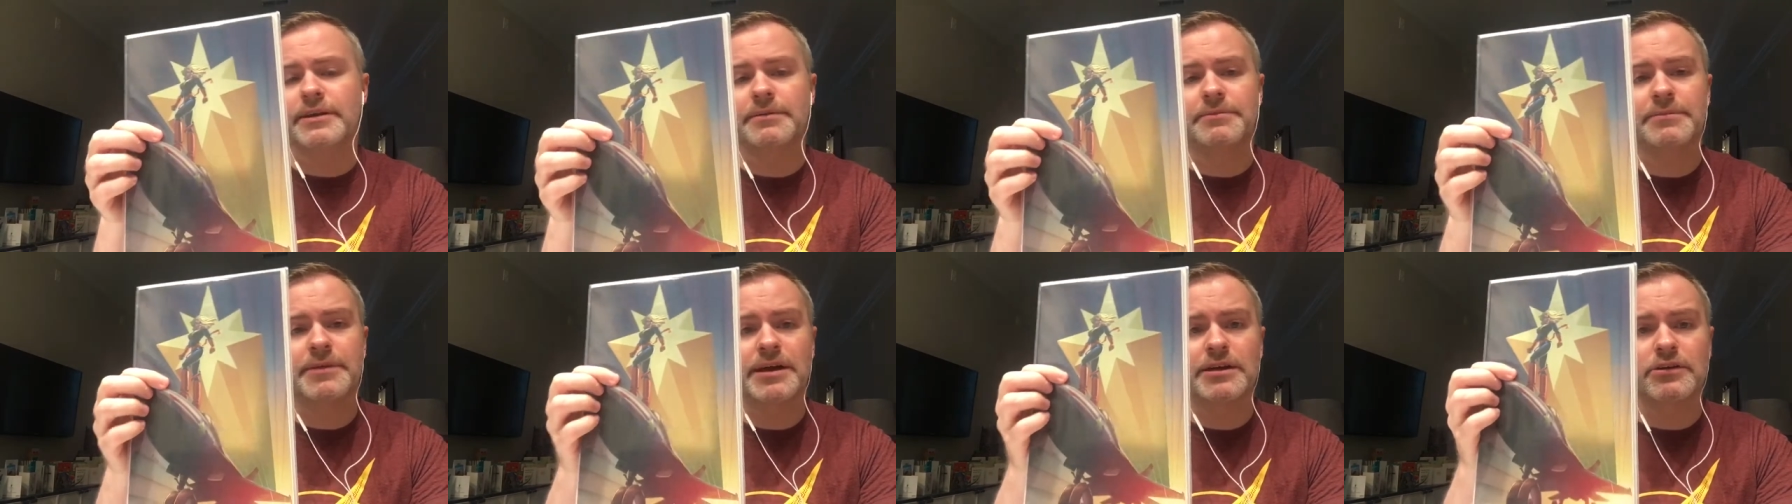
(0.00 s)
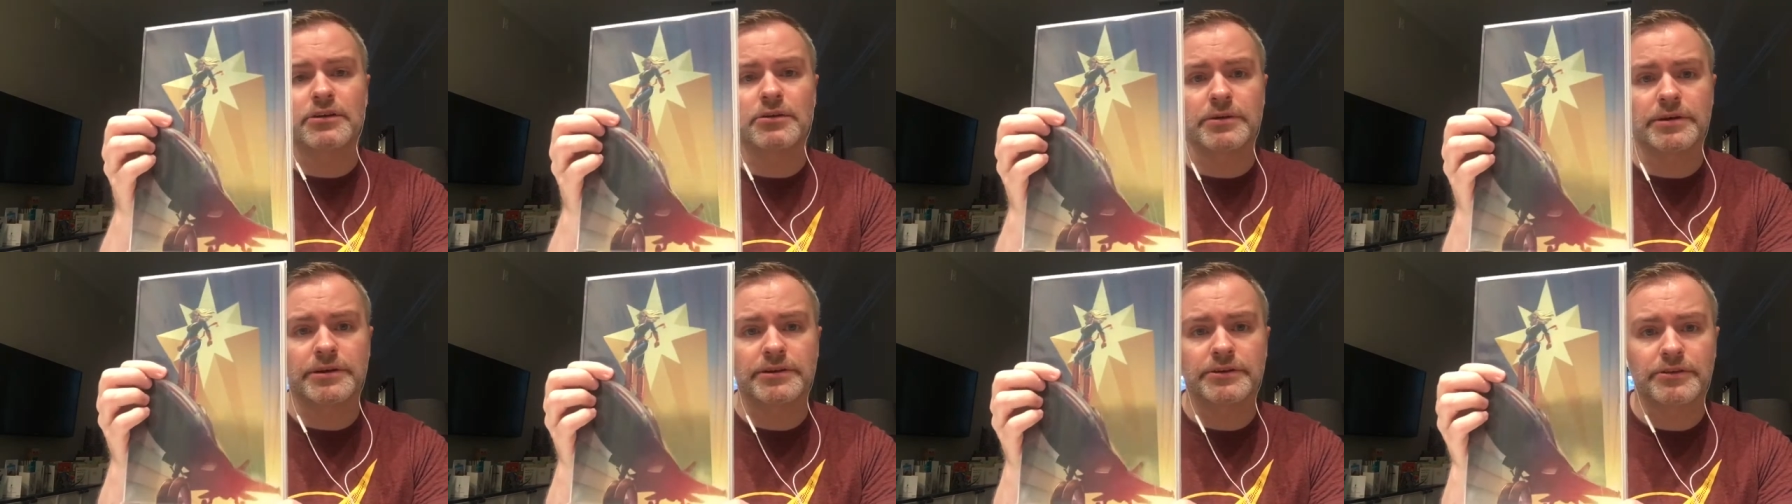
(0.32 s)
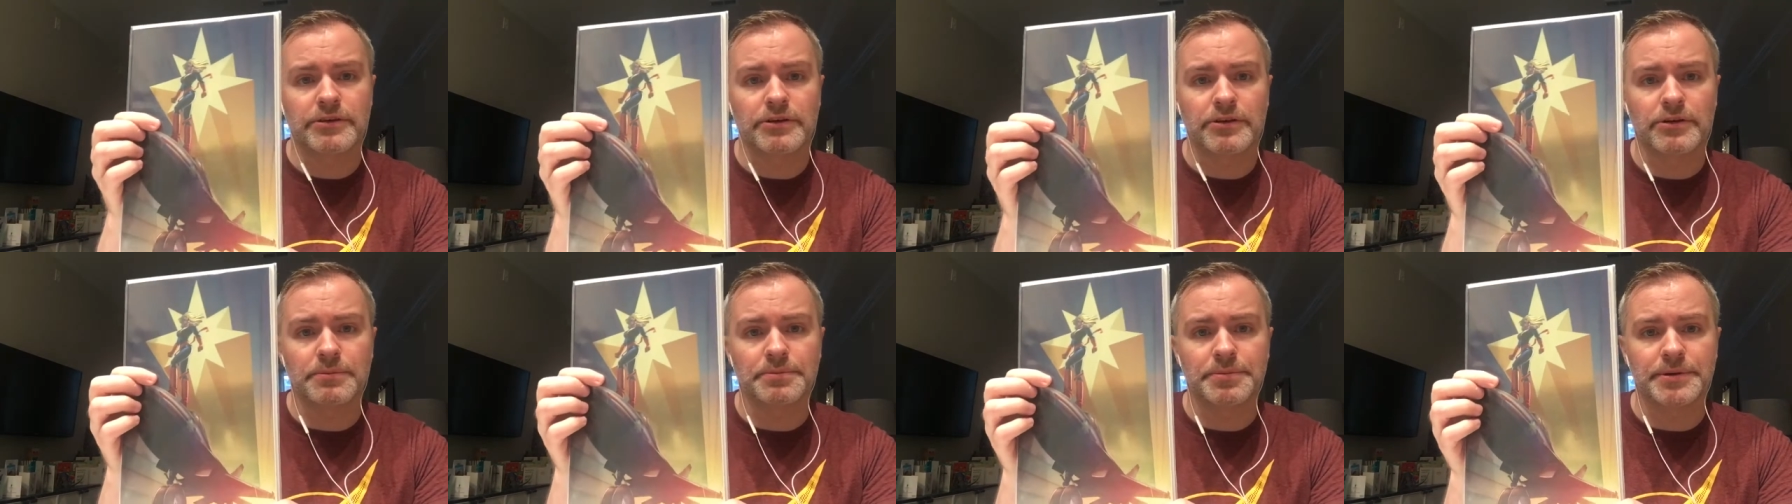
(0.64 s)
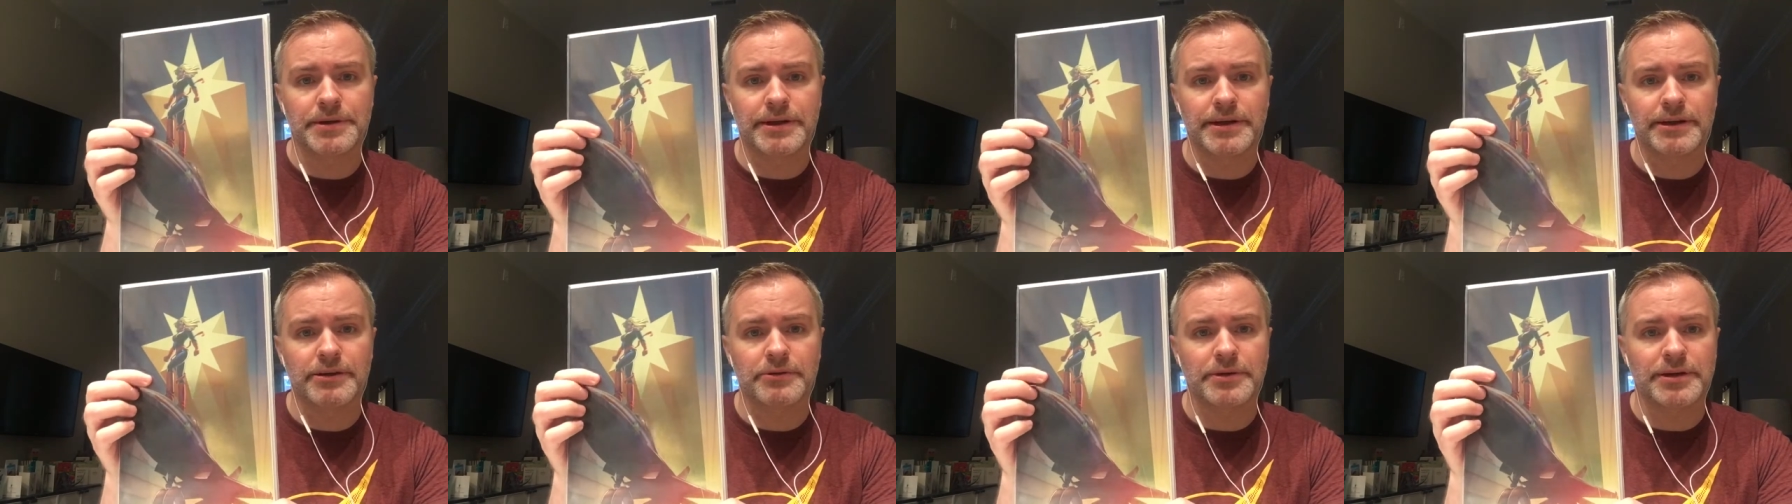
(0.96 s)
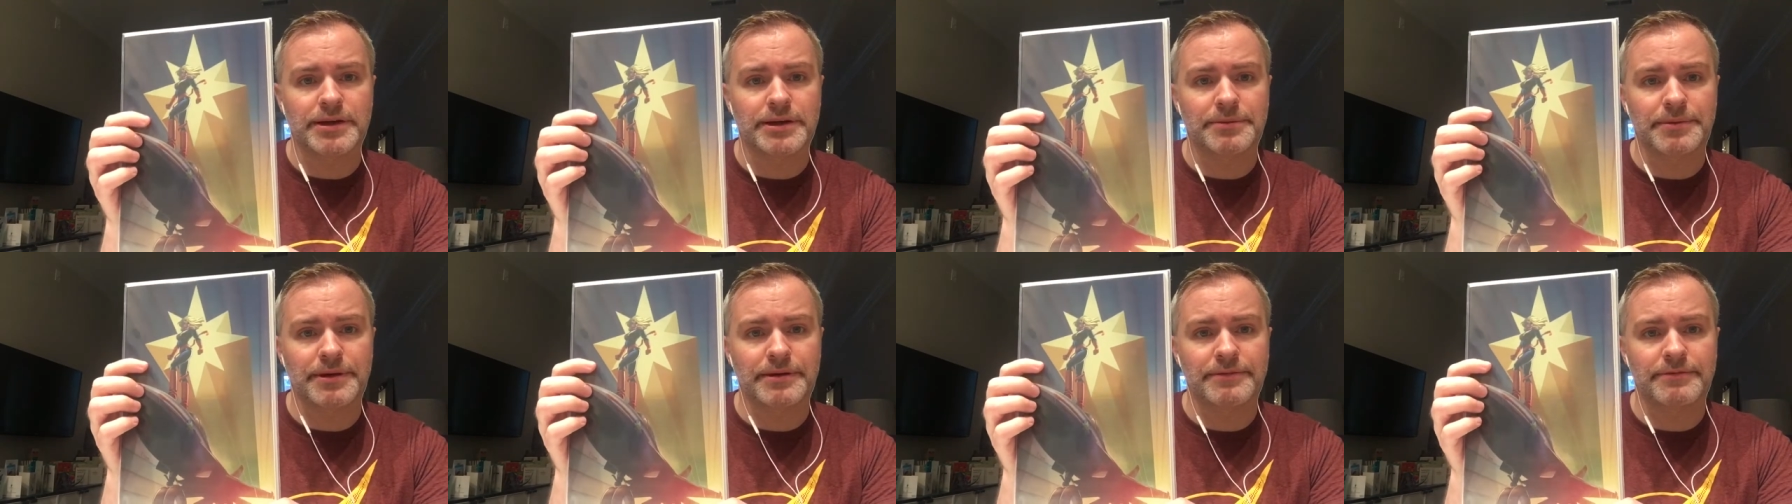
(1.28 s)
I'm not going to open it. I don't
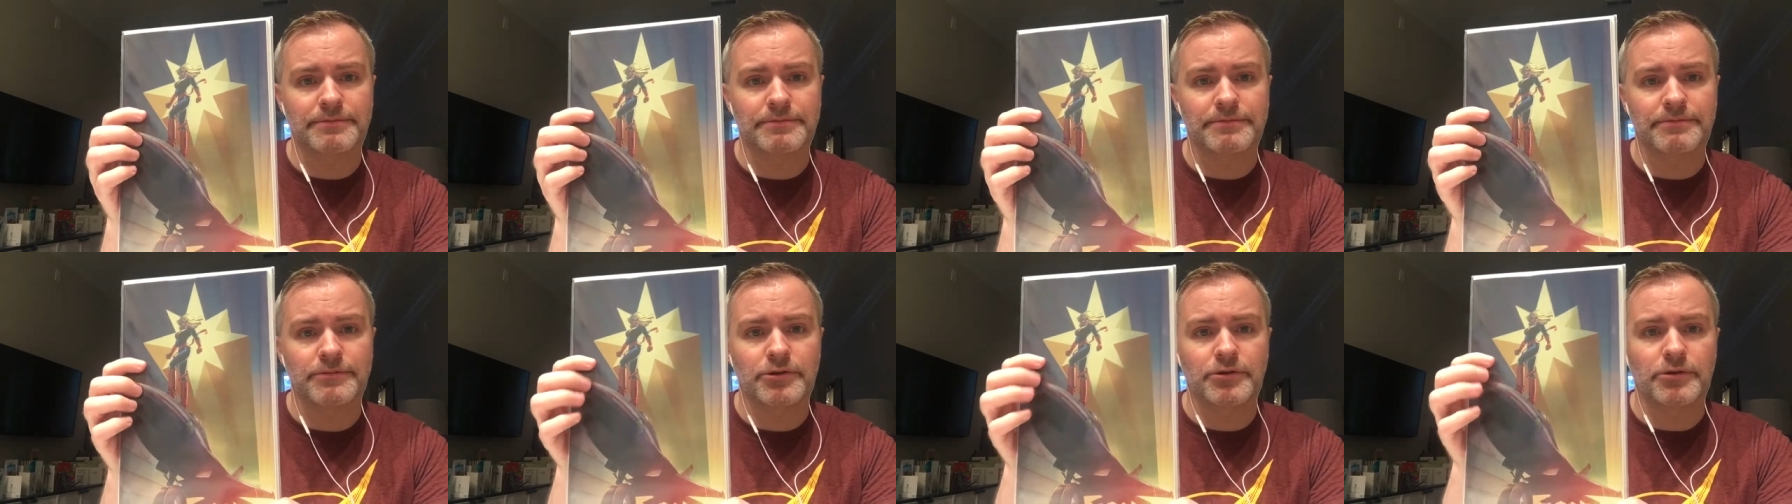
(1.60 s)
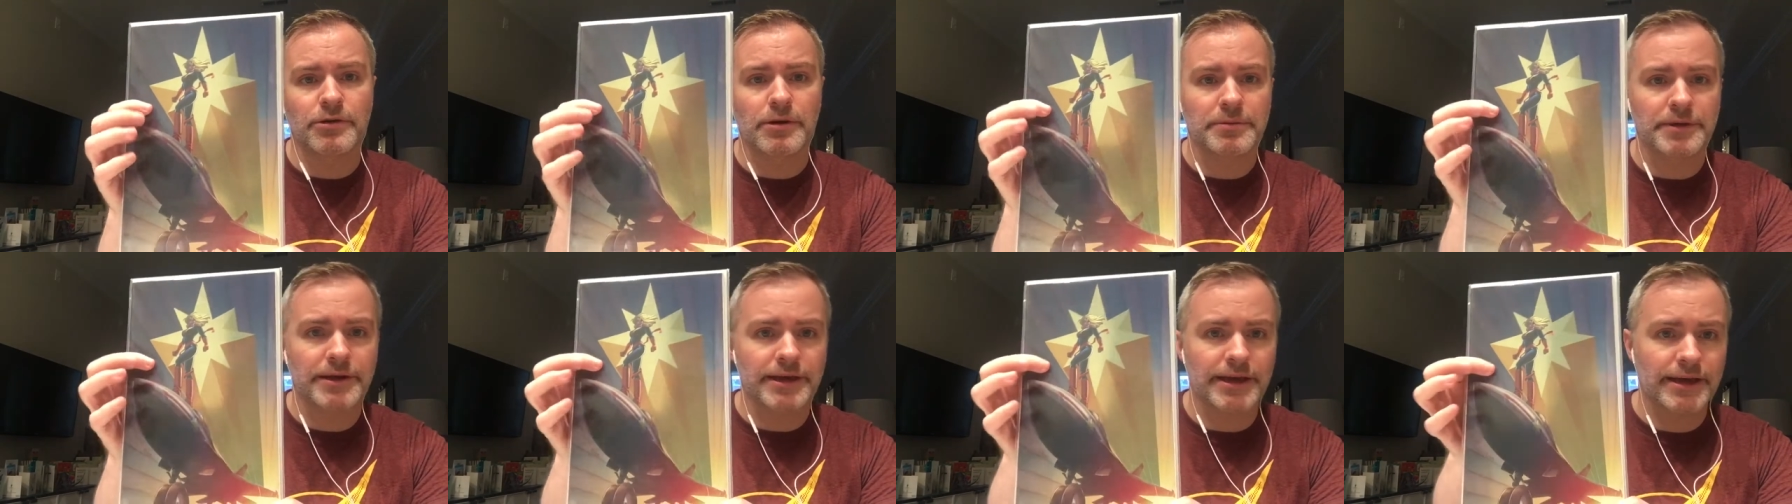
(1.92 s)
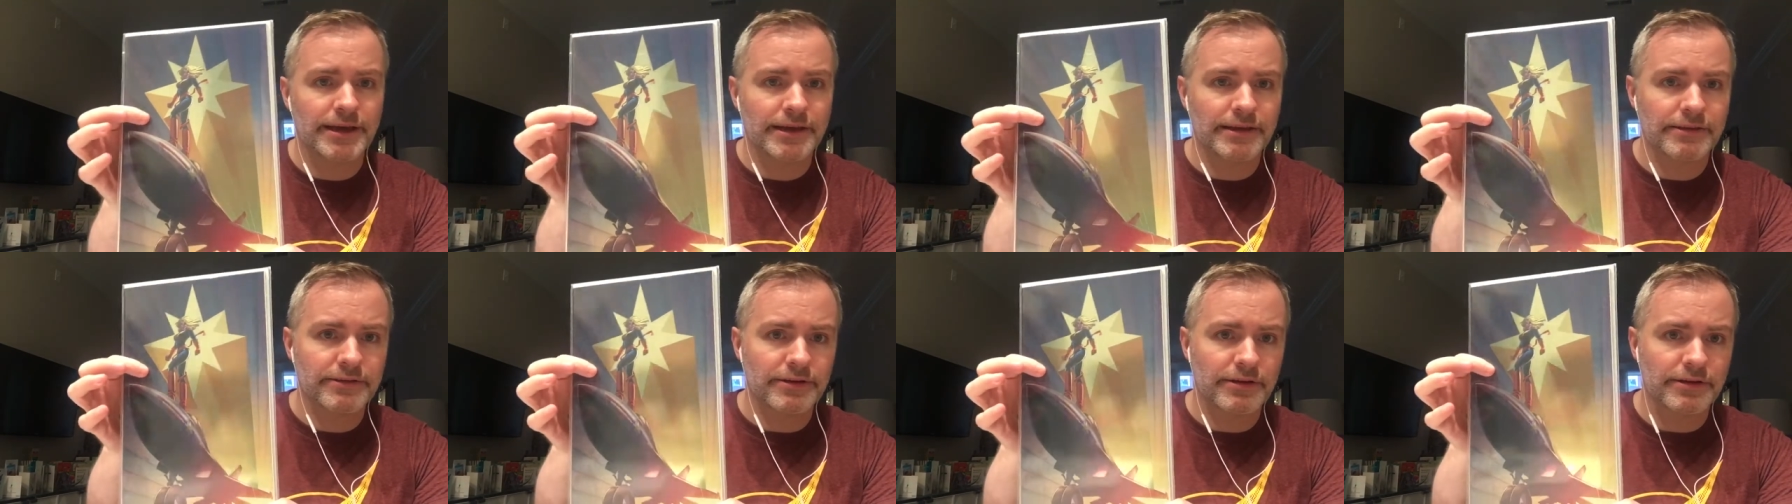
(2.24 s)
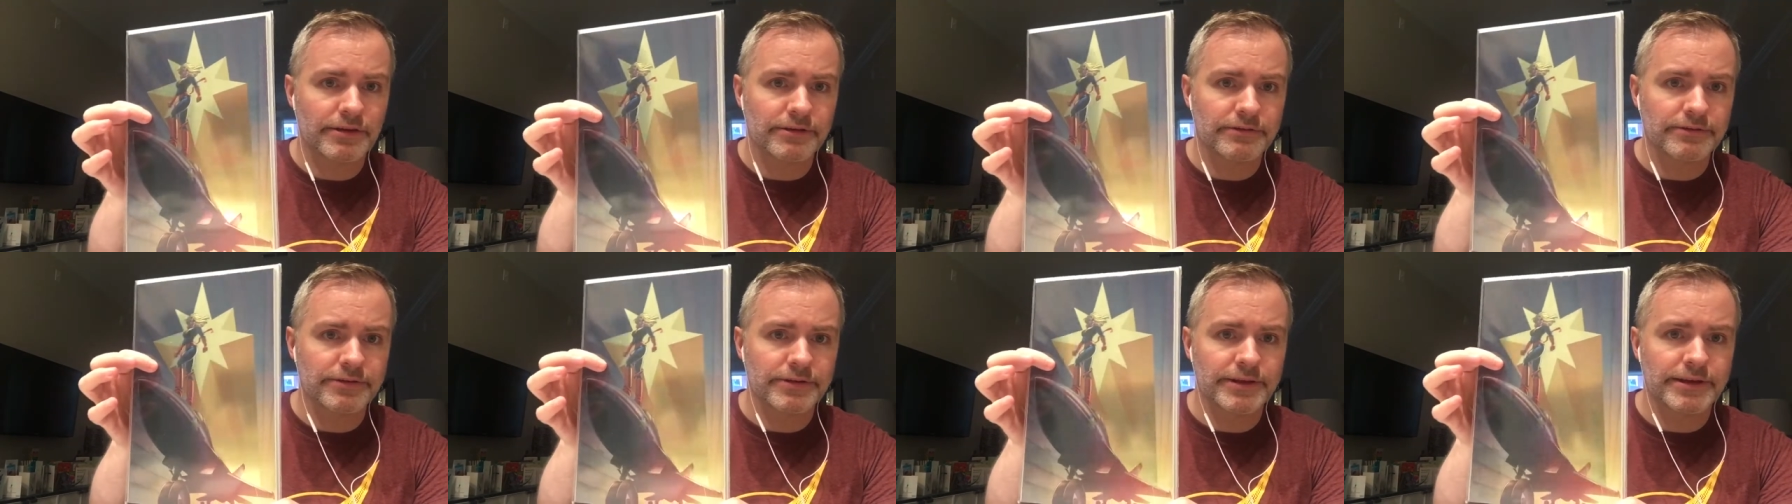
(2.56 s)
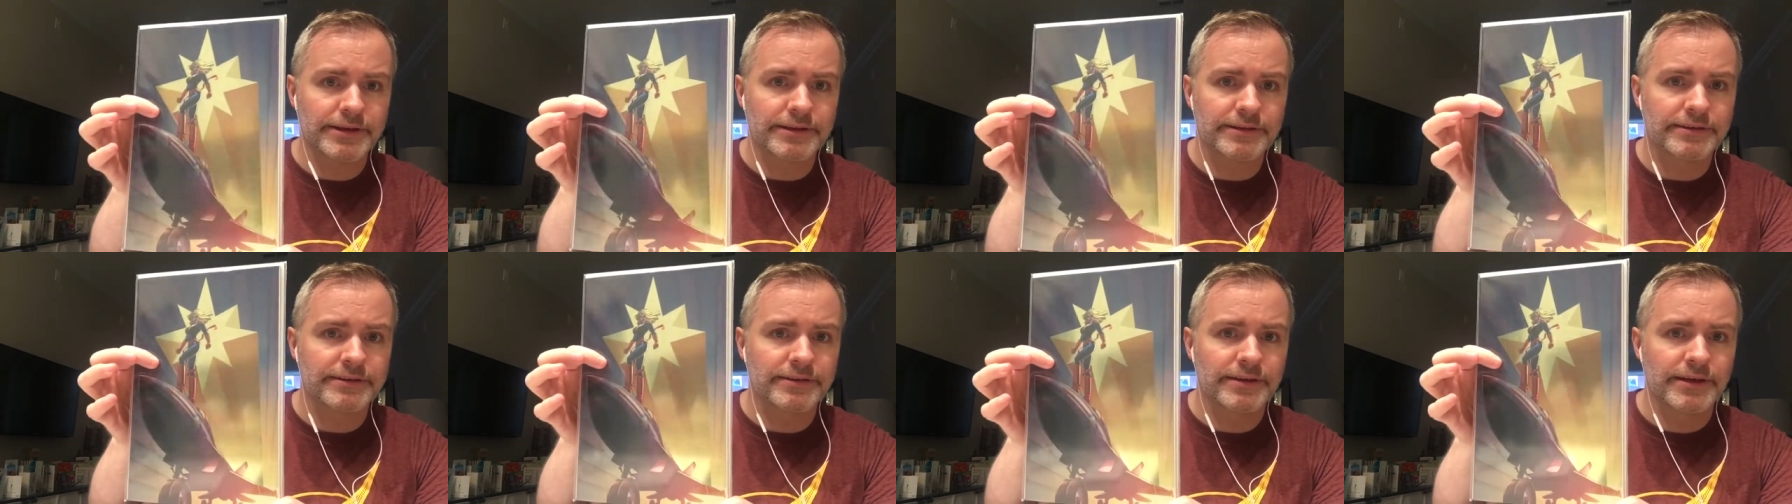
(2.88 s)
want to get my grubby hands all over
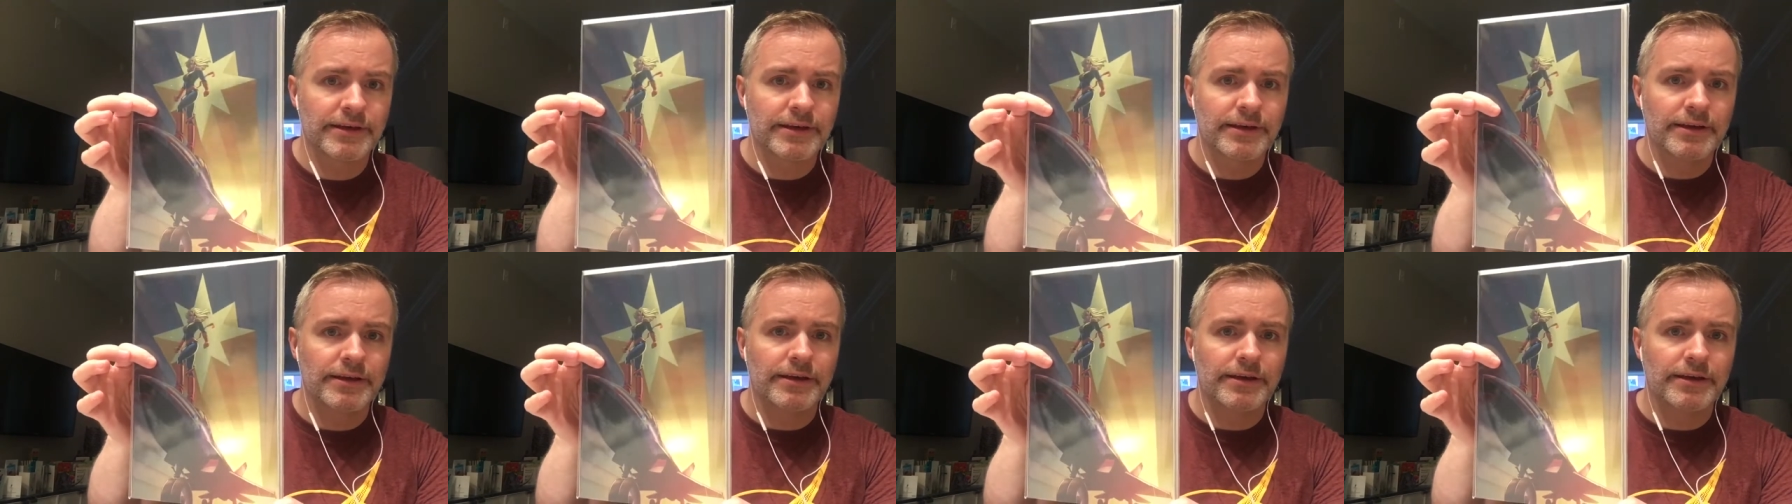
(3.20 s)
this.